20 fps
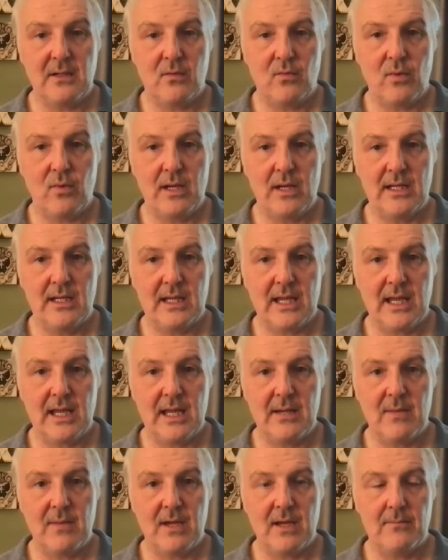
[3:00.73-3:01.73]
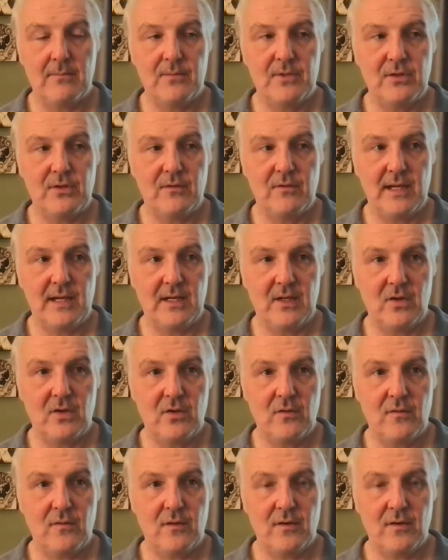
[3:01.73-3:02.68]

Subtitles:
when it came up to Vancouver,